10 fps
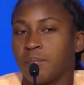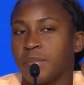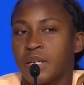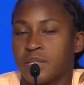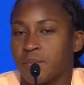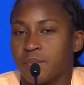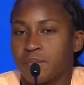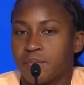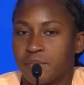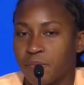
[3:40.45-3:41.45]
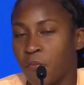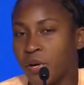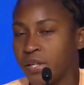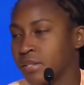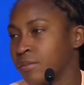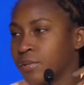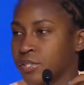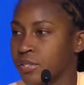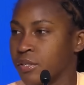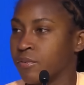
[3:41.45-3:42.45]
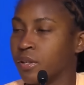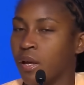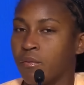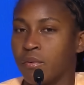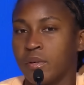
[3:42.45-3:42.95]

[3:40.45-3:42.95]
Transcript: because I'm wanting to reach a different level,